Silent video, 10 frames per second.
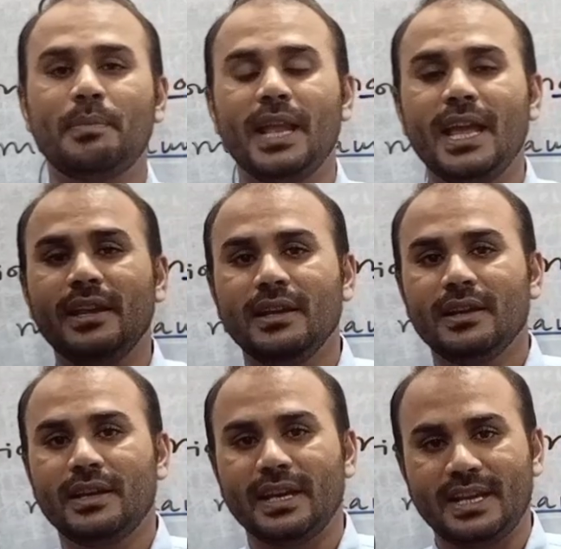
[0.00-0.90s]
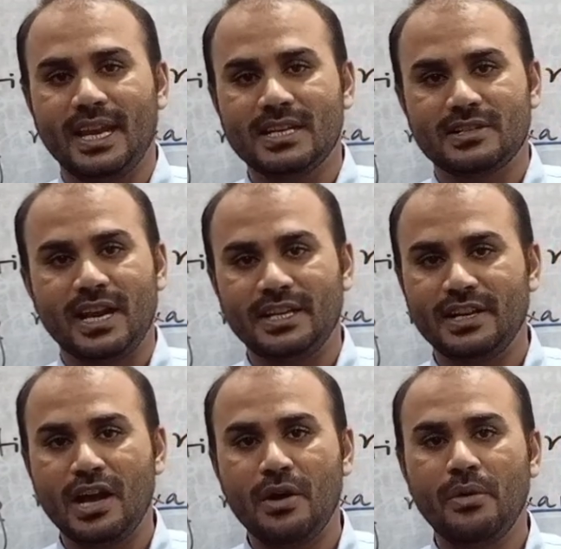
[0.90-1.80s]
And third and the last,
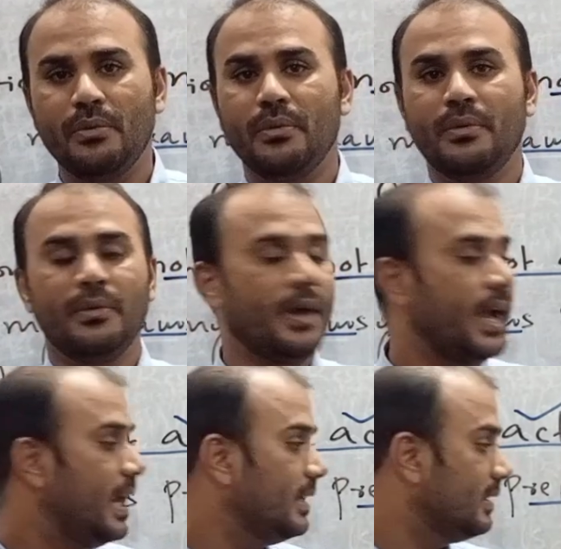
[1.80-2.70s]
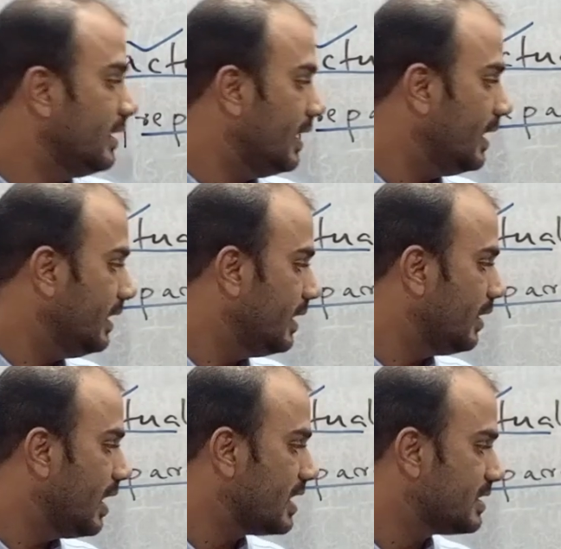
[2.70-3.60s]
third actually we have a
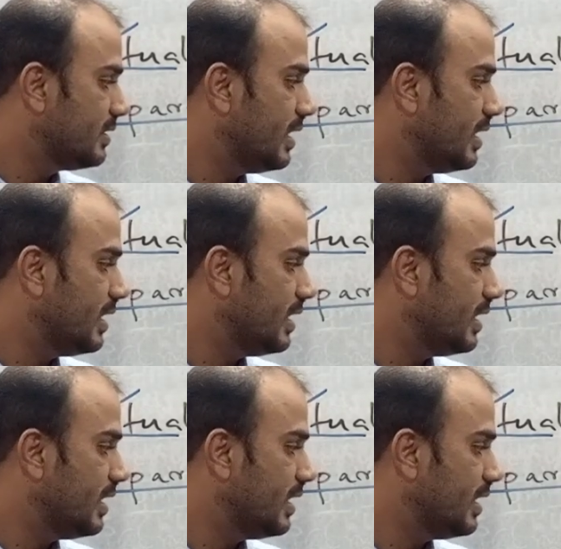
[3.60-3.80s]
helping verb,